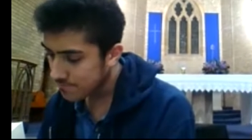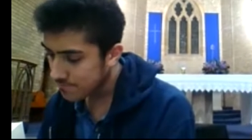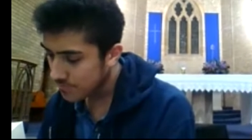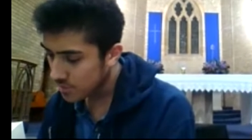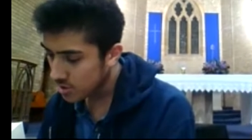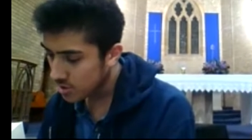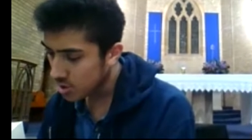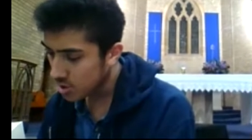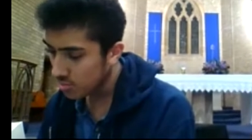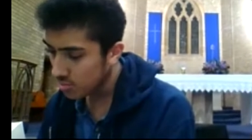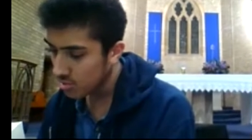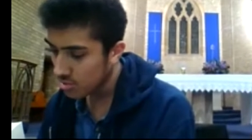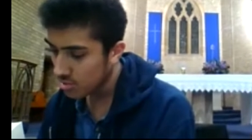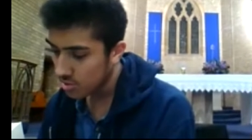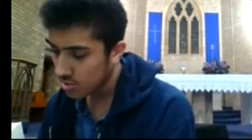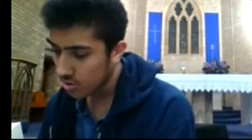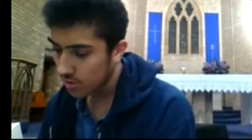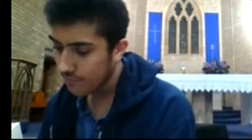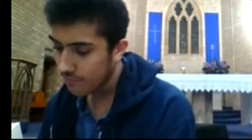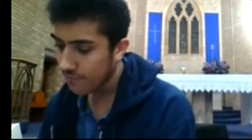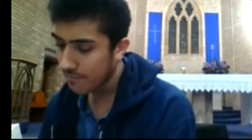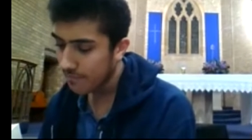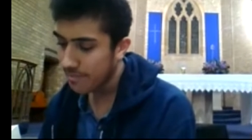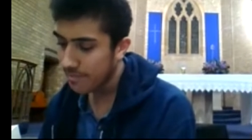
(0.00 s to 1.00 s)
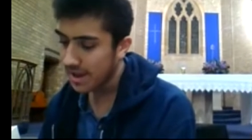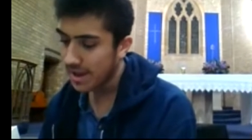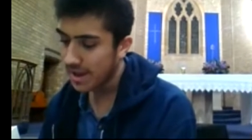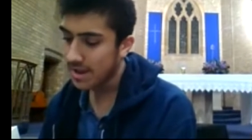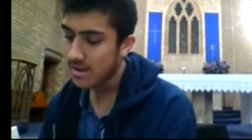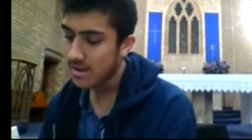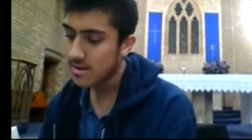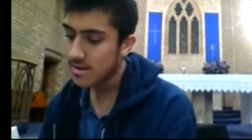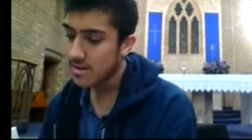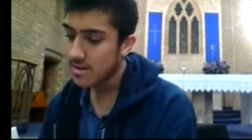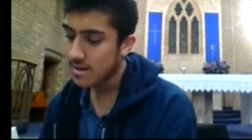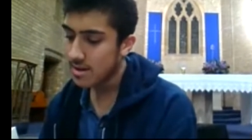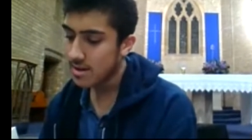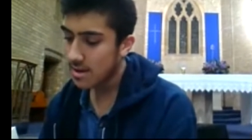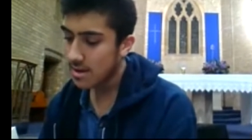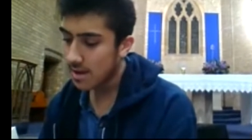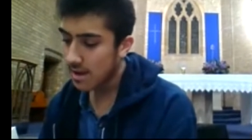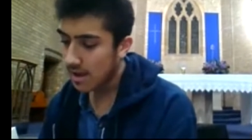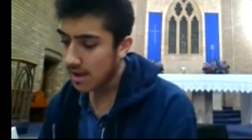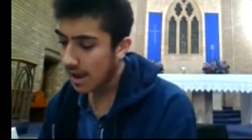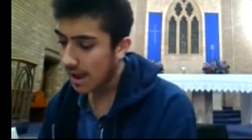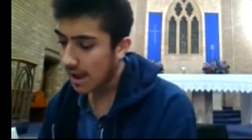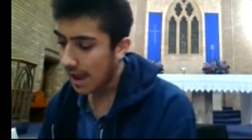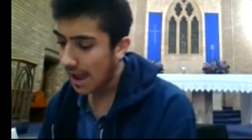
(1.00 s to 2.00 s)
You will look for me,
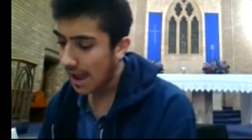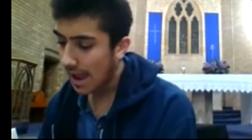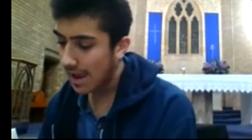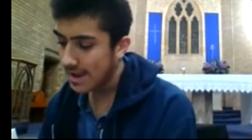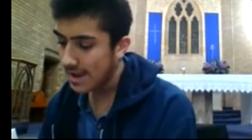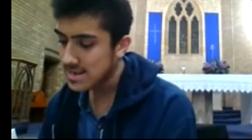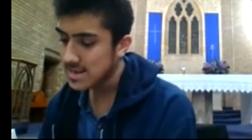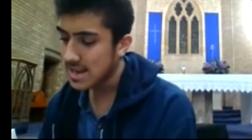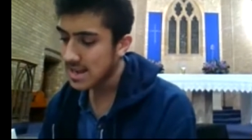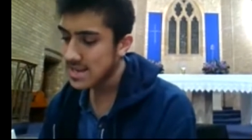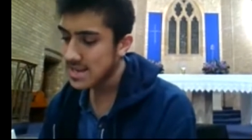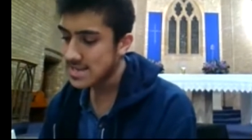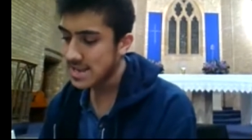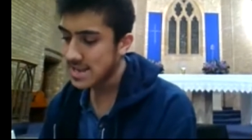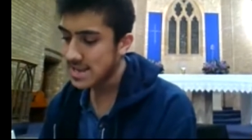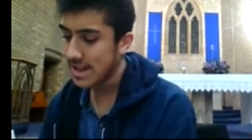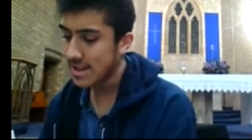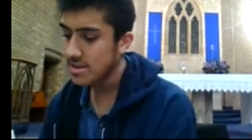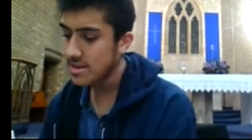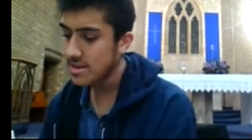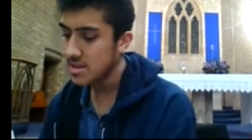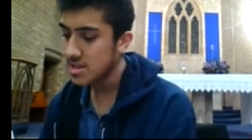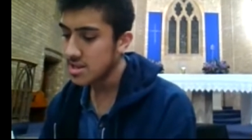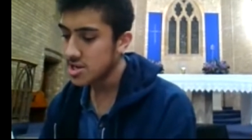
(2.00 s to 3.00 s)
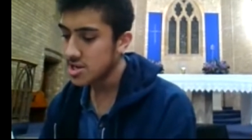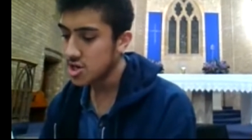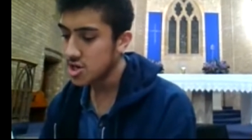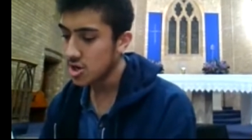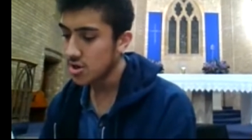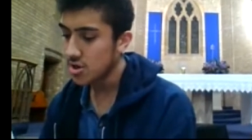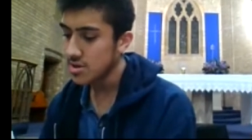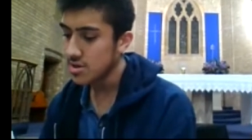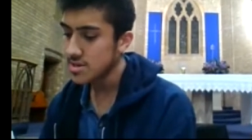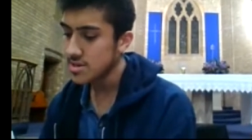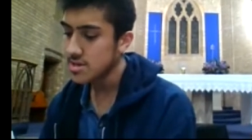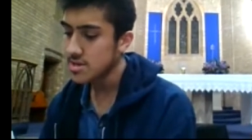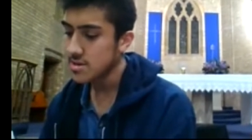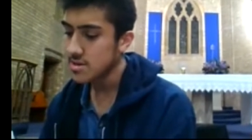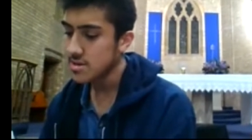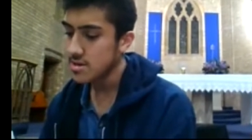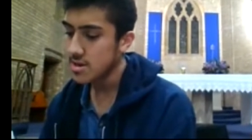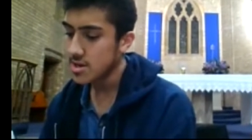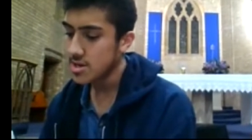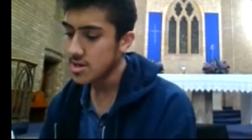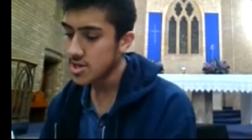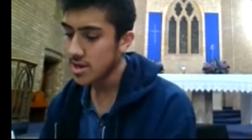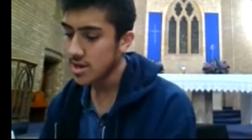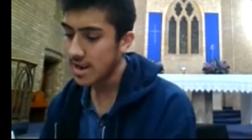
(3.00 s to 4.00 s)
and as I said to the Jews,
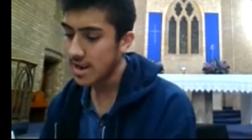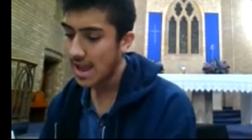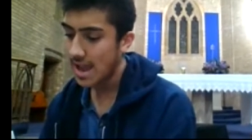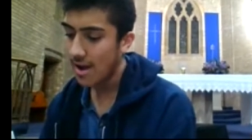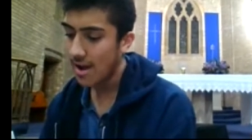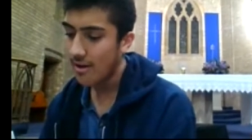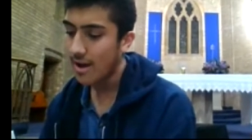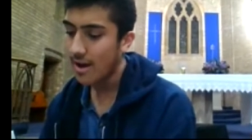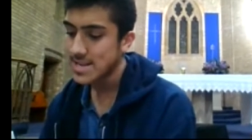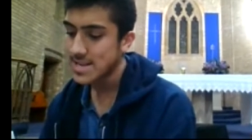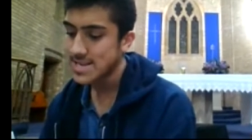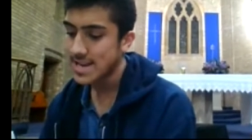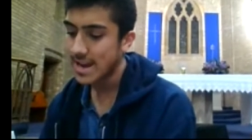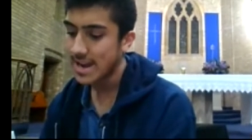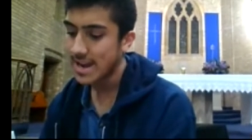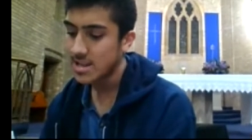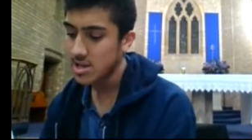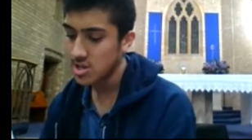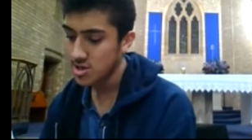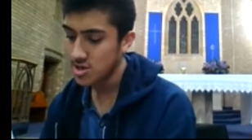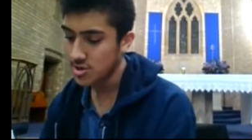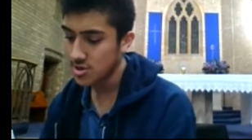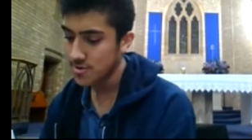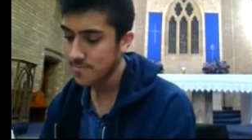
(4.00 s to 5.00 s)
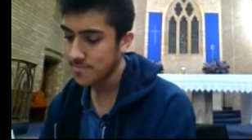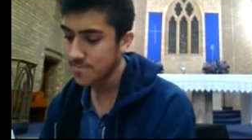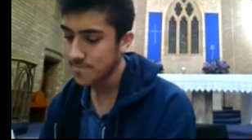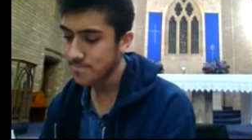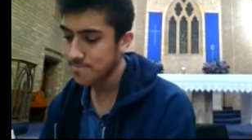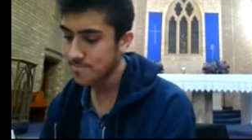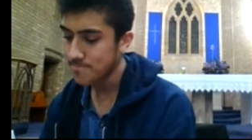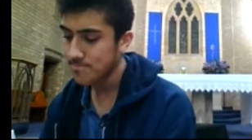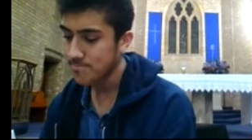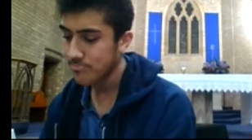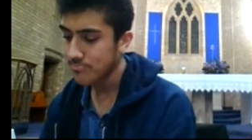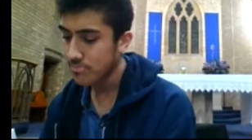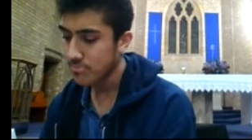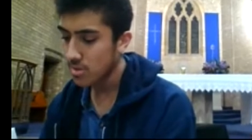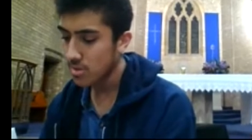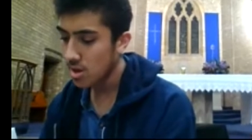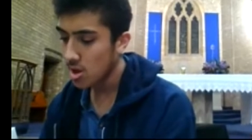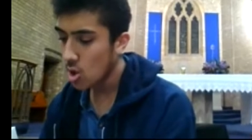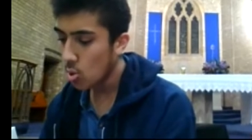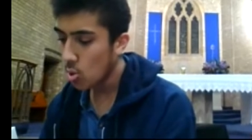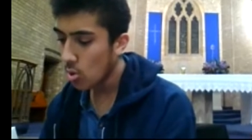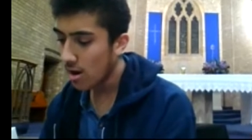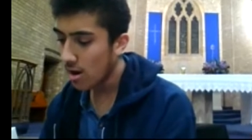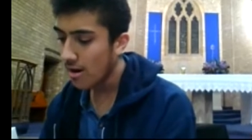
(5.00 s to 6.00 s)
so now I say to you,
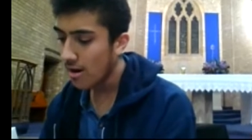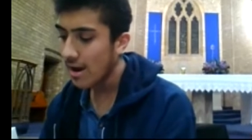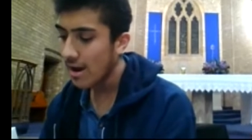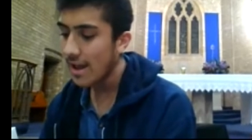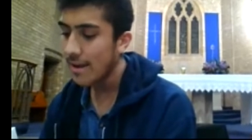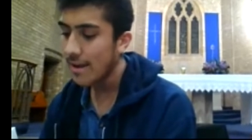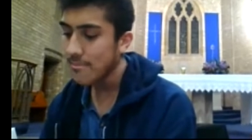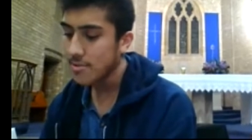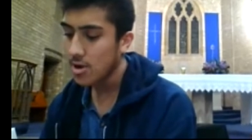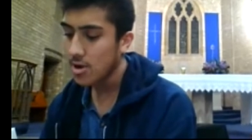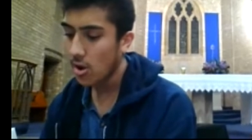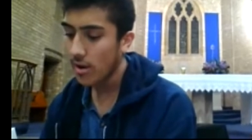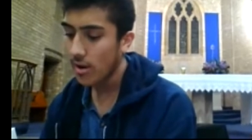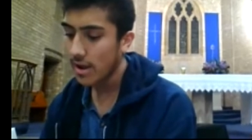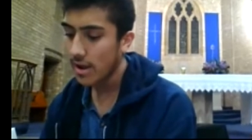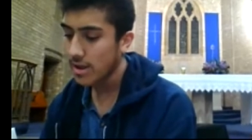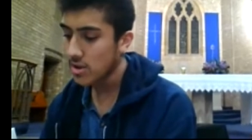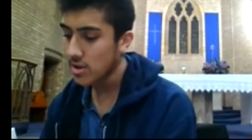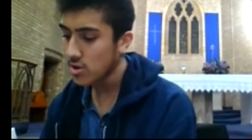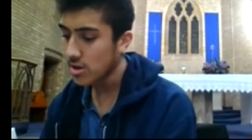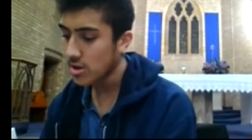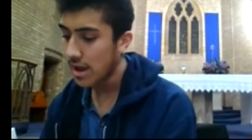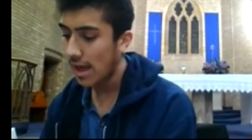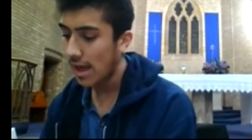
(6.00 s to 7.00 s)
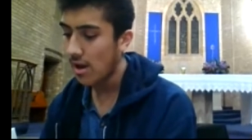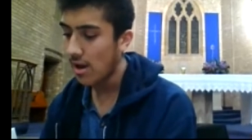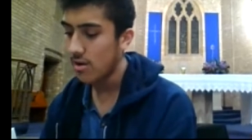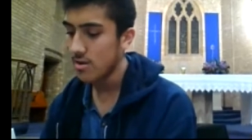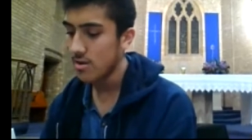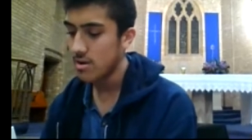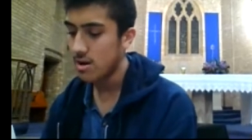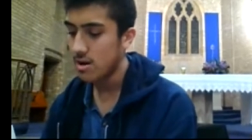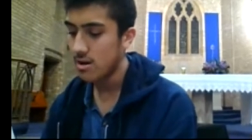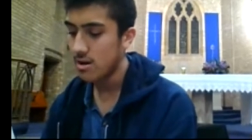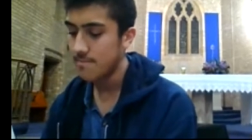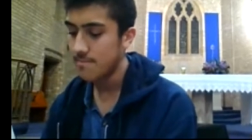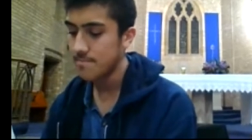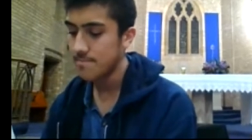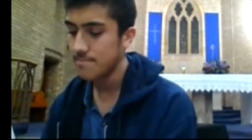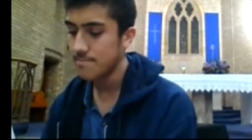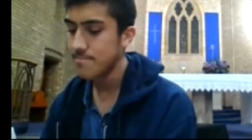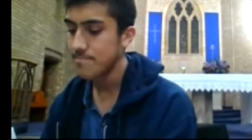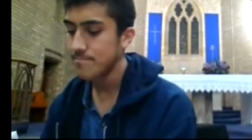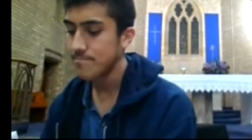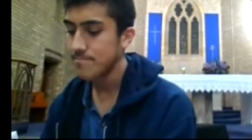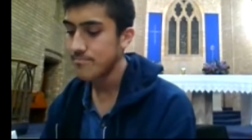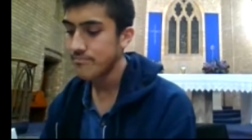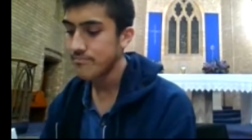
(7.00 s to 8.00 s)
where I am going, you cannot come.
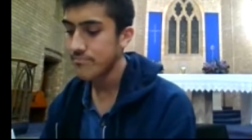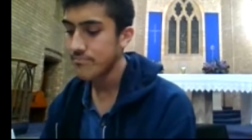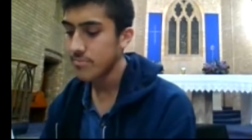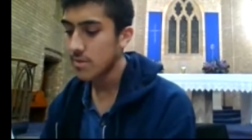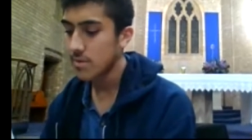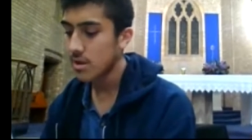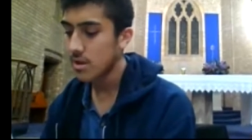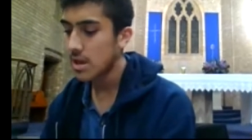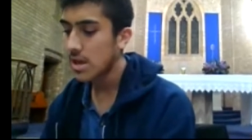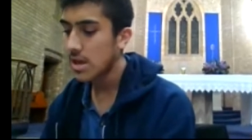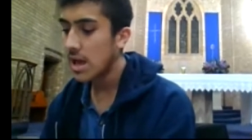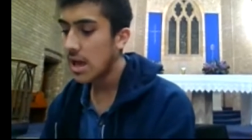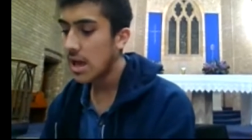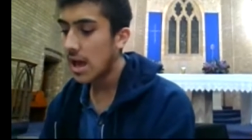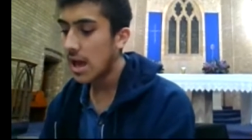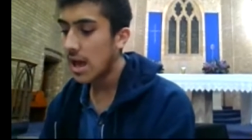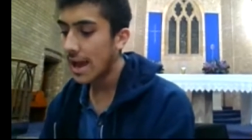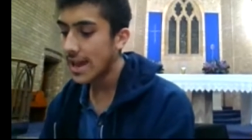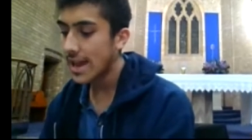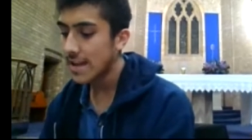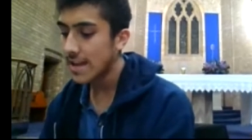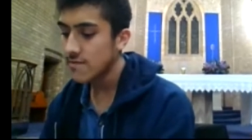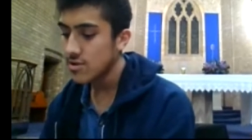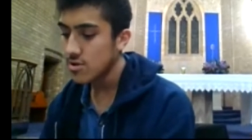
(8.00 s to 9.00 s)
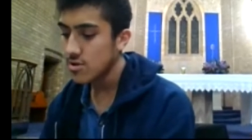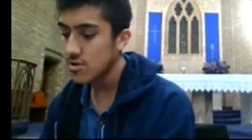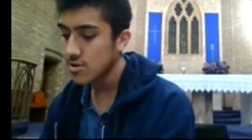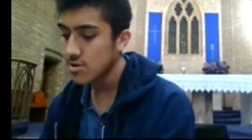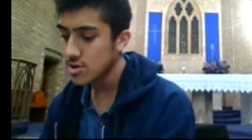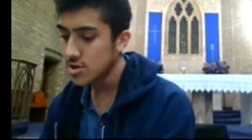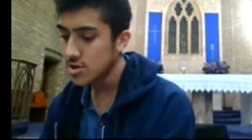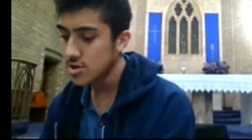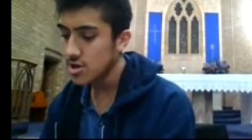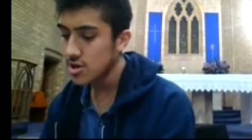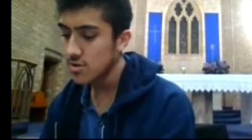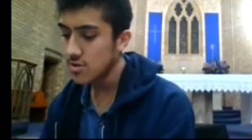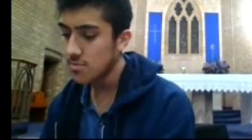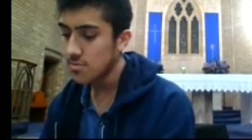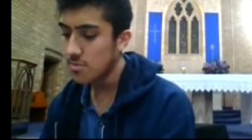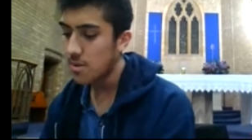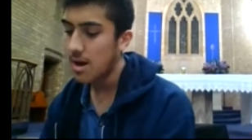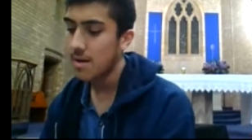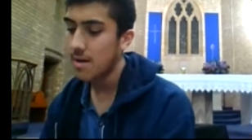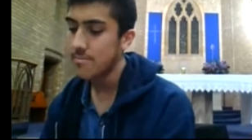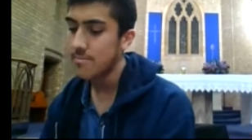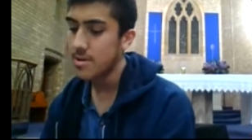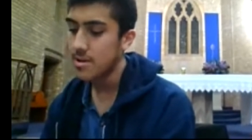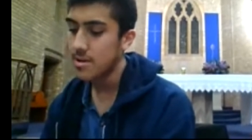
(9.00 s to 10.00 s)
I give you a new
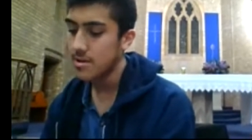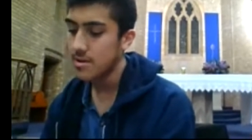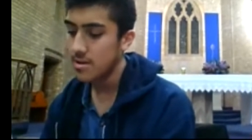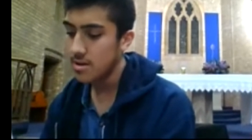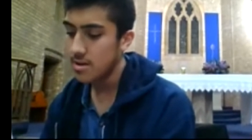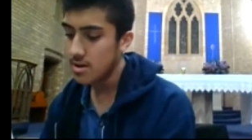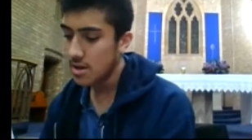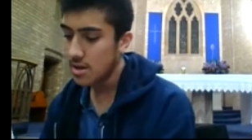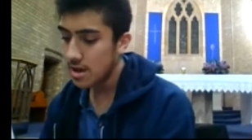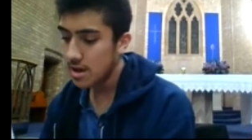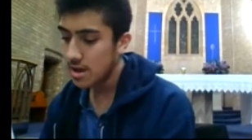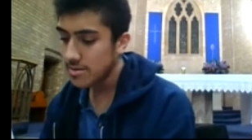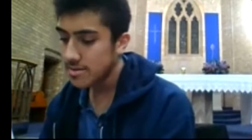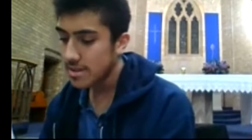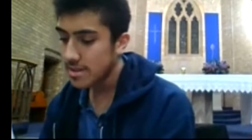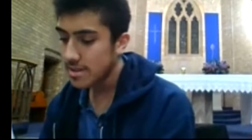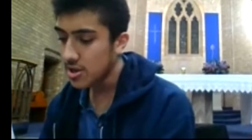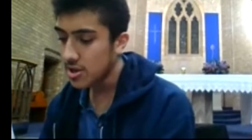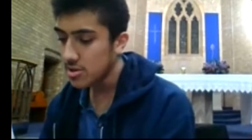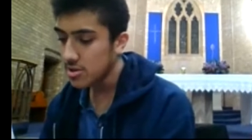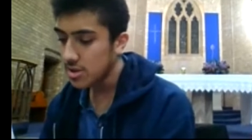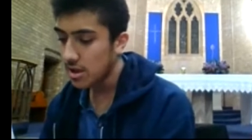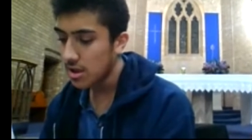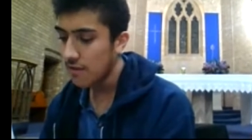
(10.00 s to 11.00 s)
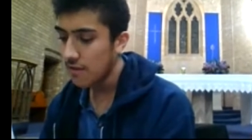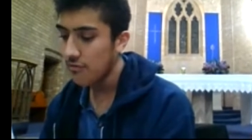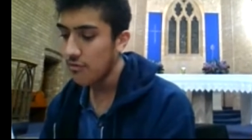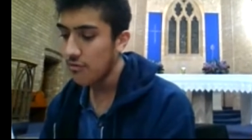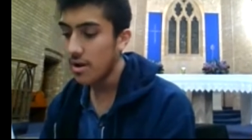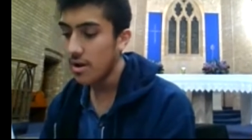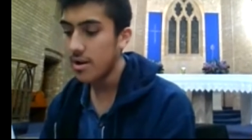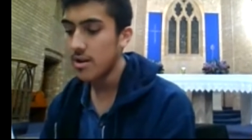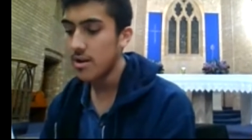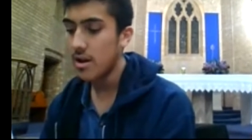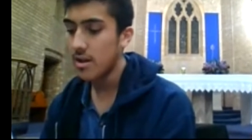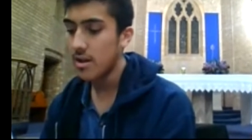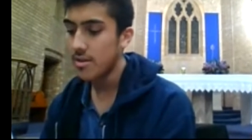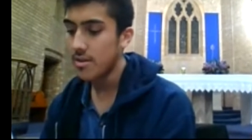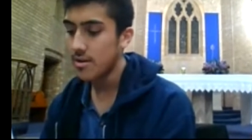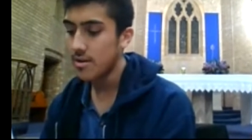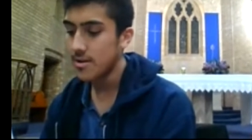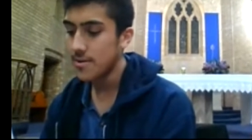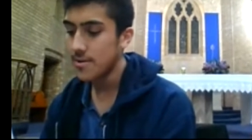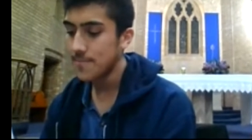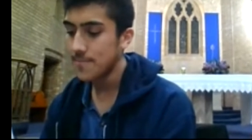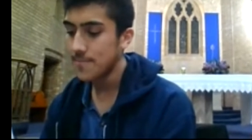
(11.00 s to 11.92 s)
commandment that you love one another.